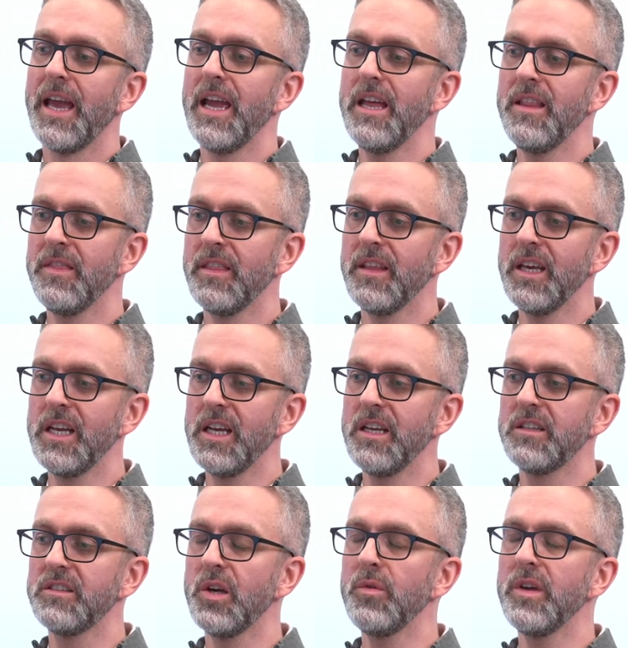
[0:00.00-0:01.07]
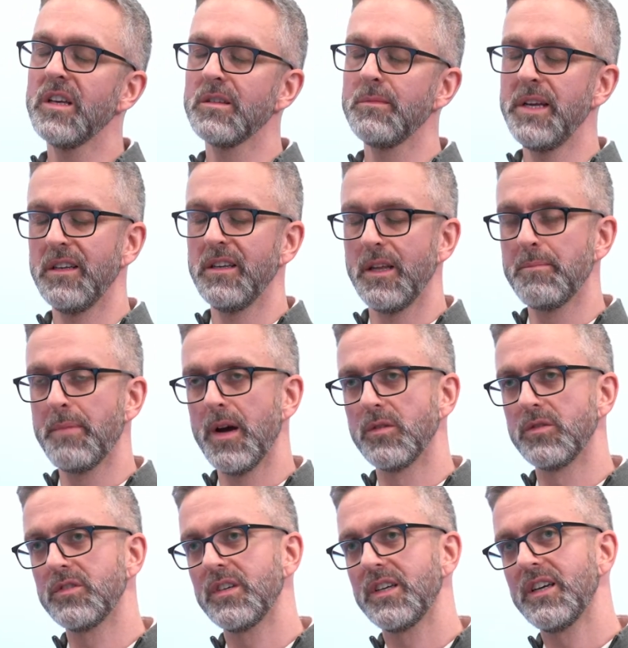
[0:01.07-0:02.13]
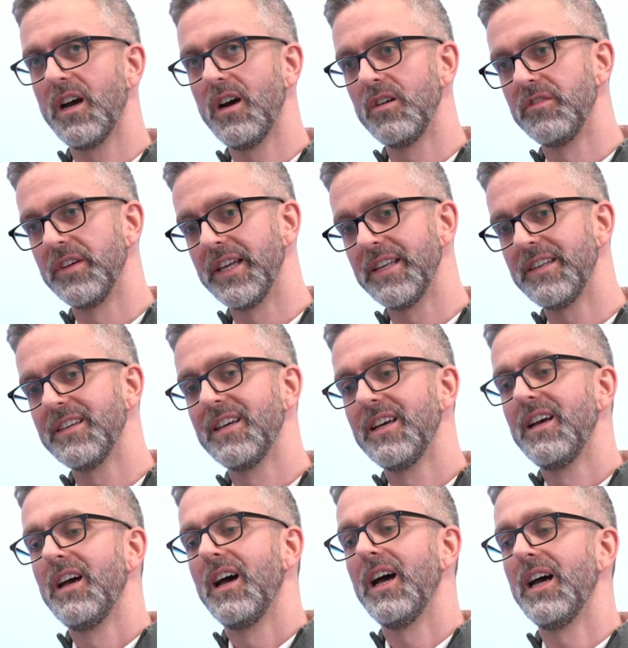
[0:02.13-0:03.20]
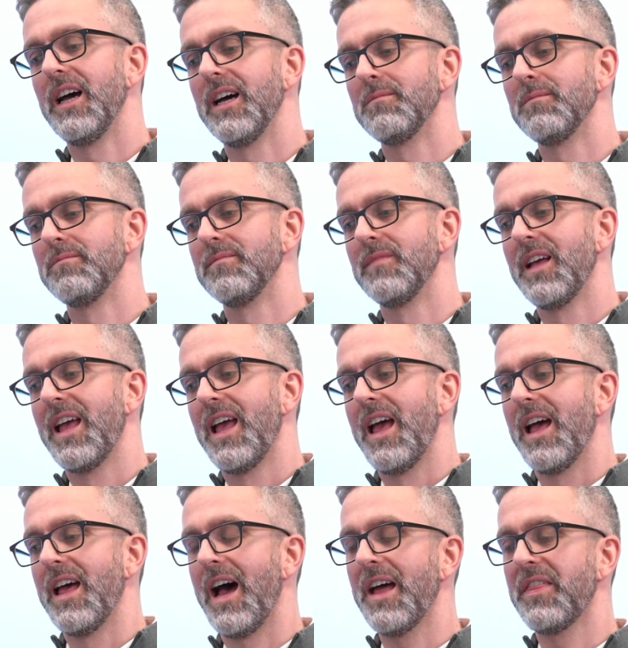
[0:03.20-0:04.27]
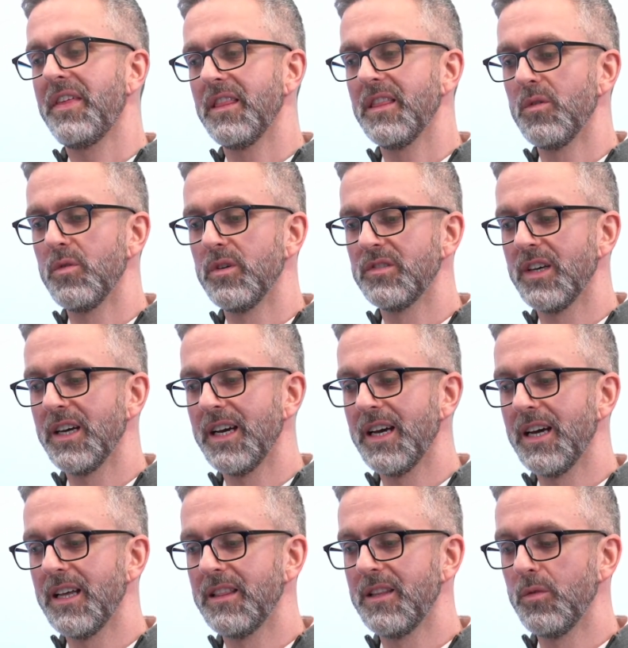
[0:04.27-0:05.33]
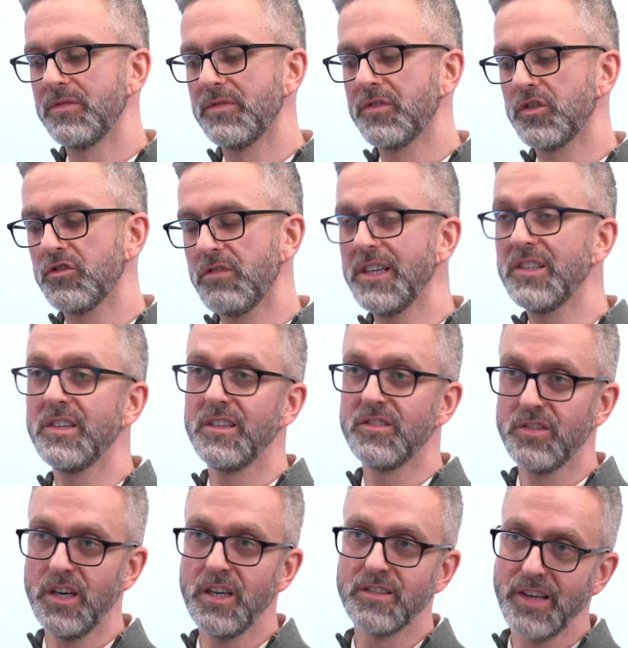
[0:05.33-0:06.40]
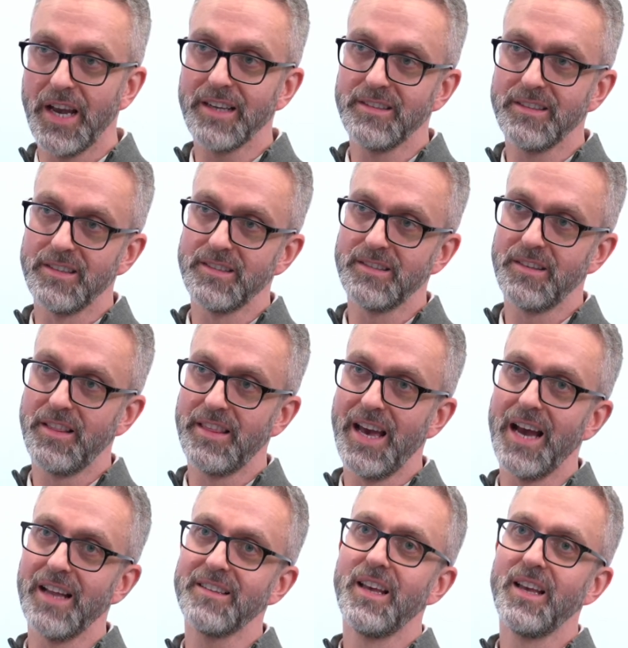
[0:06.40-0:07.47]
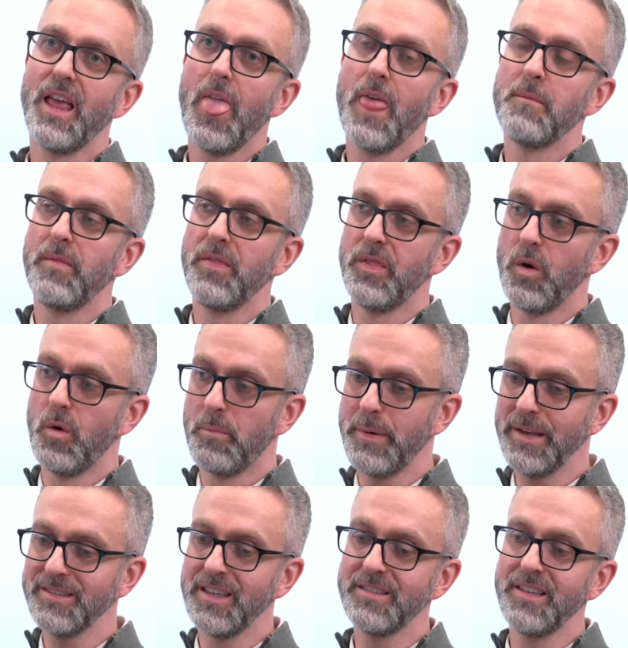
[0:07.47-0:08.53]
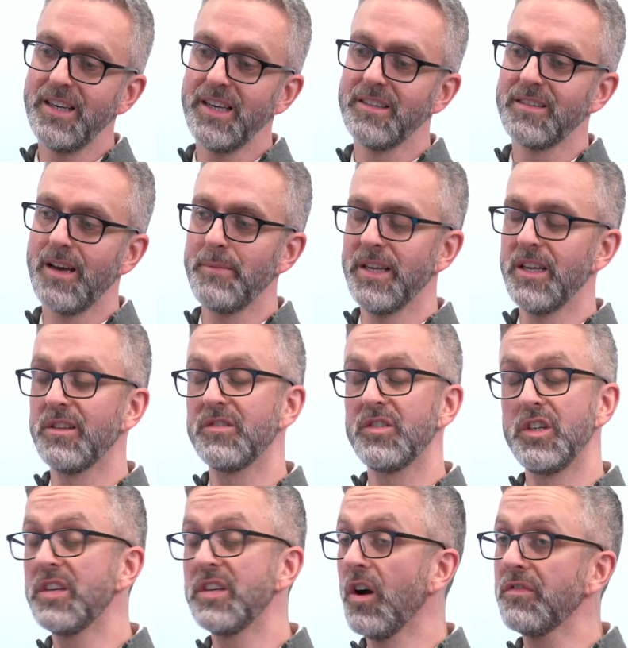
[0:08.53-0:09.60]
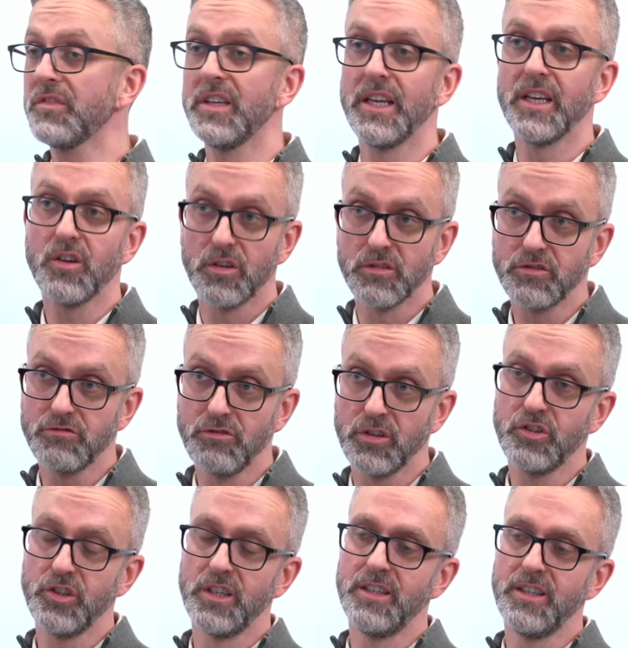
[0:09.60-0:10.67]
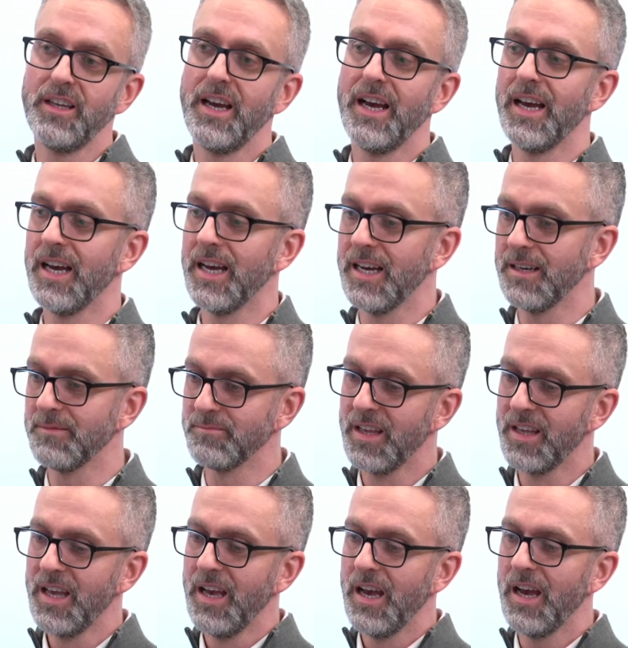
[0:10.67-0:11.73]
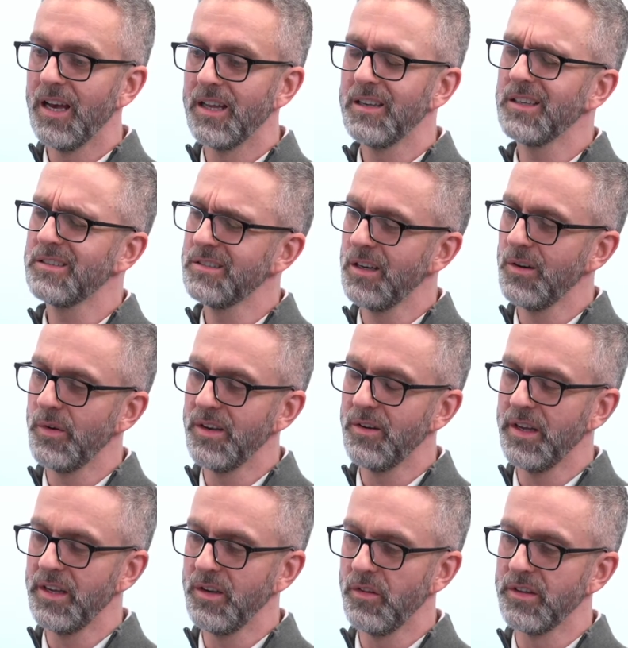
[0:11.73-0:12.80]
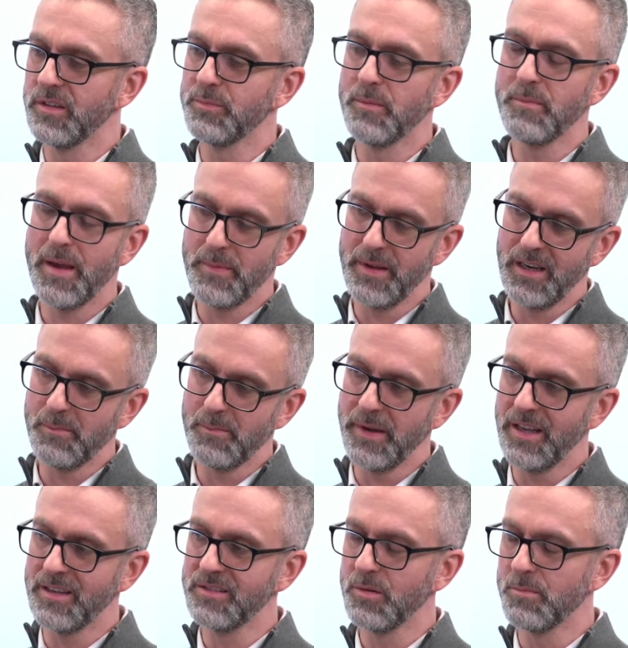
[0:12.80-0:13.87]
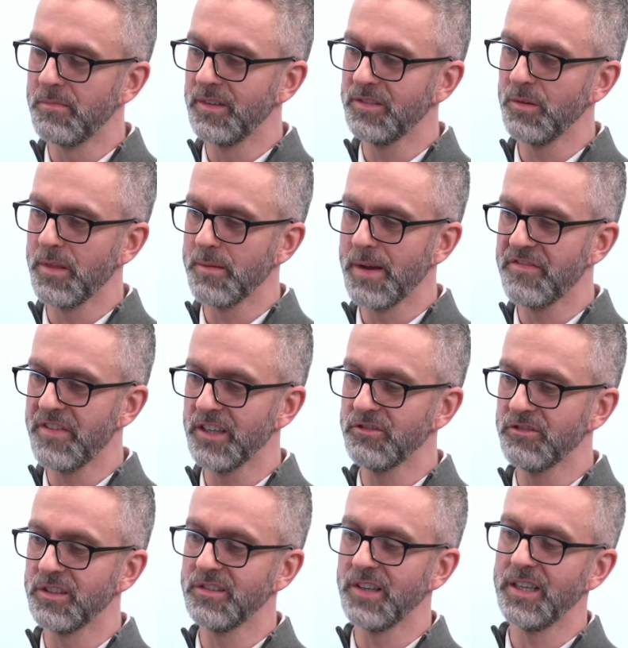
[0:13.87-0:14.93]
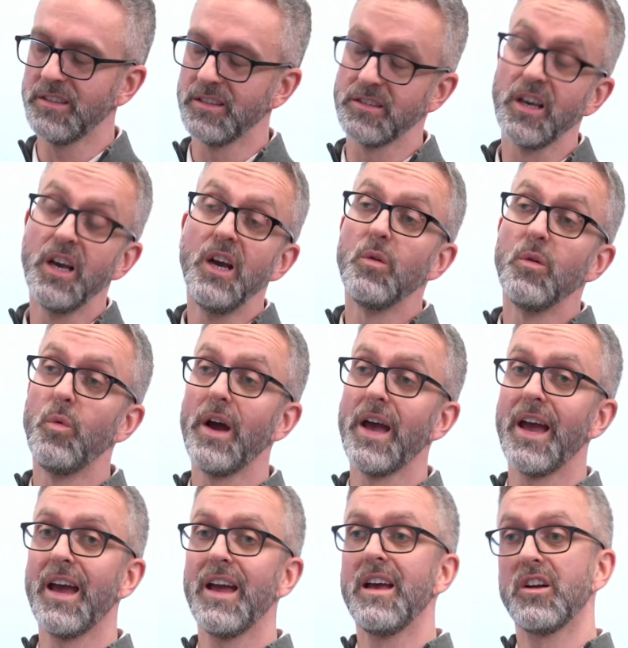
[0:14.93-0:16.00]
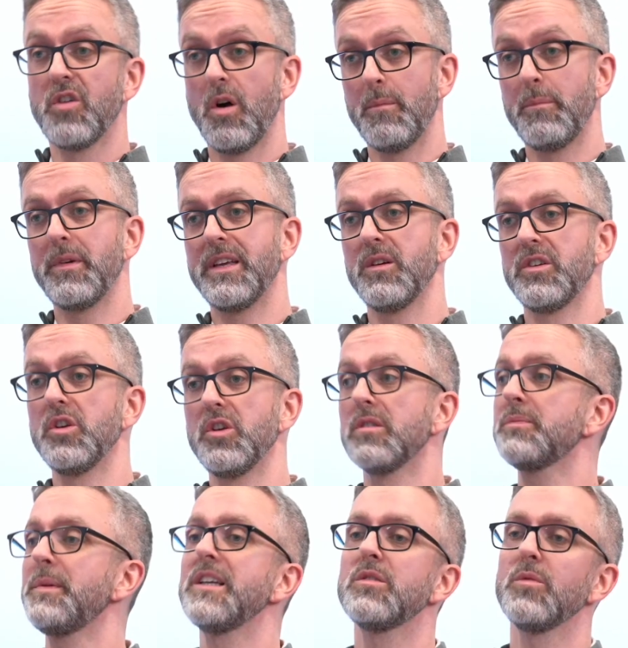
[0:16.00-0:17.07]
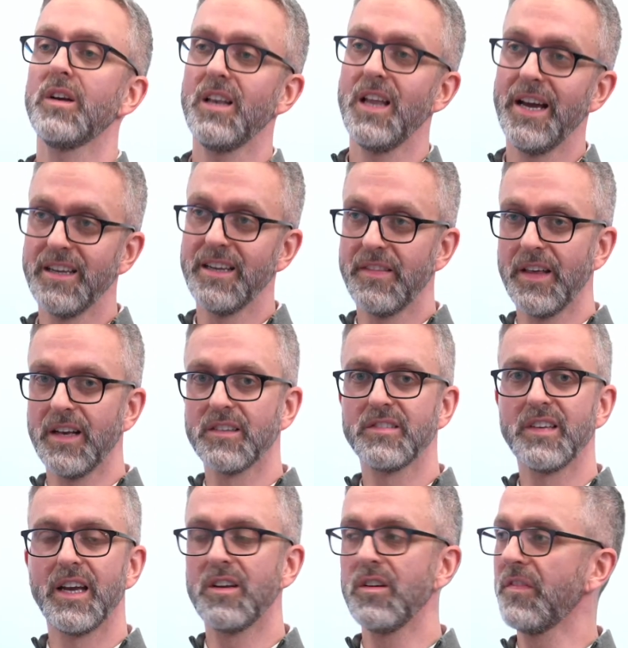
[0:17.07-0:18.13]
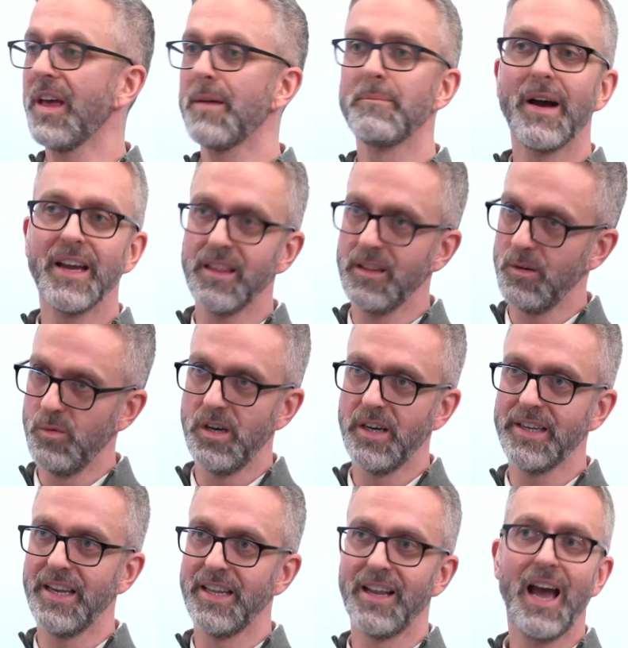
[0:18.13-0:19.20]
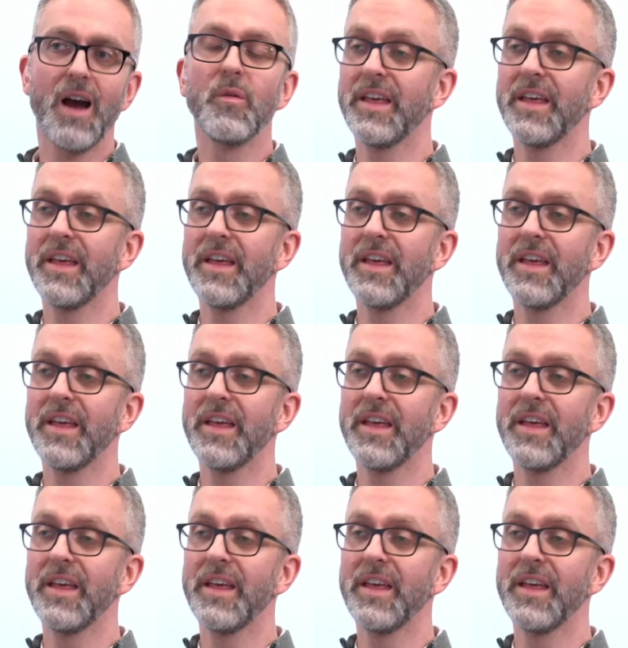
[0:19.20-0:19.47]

In the 2 years immediately post-COVID, I think there was frustration in certain sectors that there were businesses. I mean, you see it often in construction, less so in others, but maybe a little bit in some of the manufacturing sectors, where you'll speak to a client and they'll say, "God, they're buying the work in. How are they